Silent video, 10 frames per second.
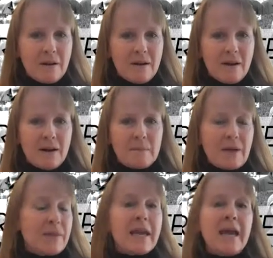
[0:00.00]

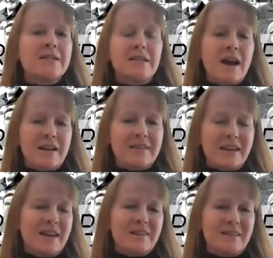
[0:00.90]
And they can't deny it. They
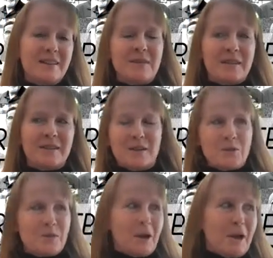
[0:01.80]
can't, I mean, at the end of
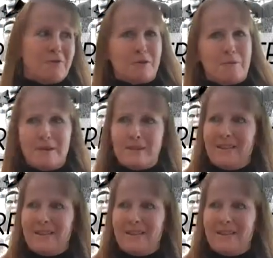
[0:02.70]
the day, I feel better.